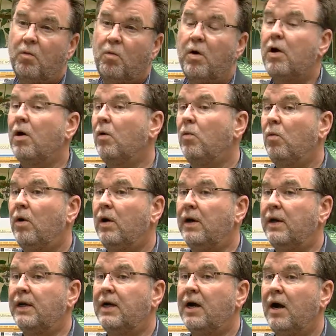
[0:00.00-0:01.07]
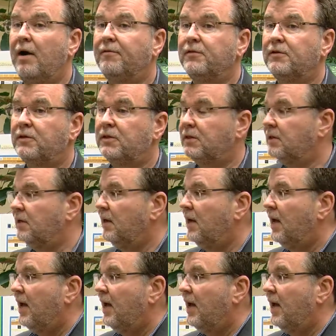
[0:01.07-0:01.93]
one-on-one in conferences.